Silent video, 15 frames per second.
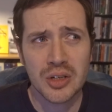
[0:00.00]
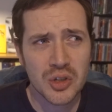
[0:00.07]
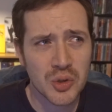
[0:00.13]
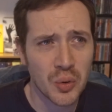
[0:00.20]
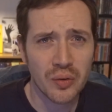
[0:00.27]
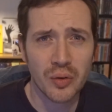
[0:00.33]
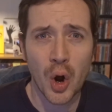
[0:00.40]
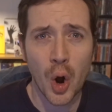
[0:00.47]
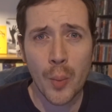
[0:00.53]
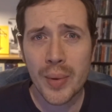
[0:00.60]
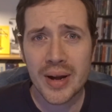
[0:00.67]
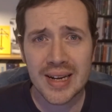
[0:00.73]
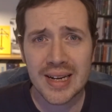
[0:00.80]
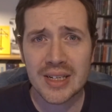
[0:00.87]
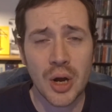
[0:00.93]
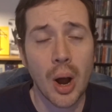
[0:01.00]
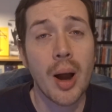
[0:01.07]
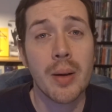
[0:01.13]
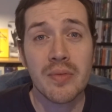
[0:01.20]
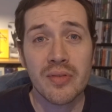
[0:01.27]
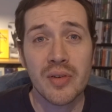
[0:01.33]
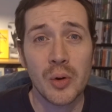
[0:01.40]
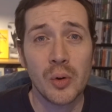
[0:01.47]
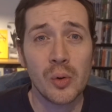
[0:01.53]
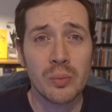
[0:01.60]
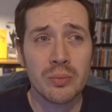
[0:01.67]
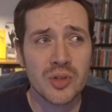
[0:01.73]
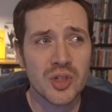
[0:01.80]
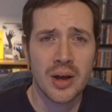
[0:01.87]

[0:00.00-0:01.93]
sort of comedy type films.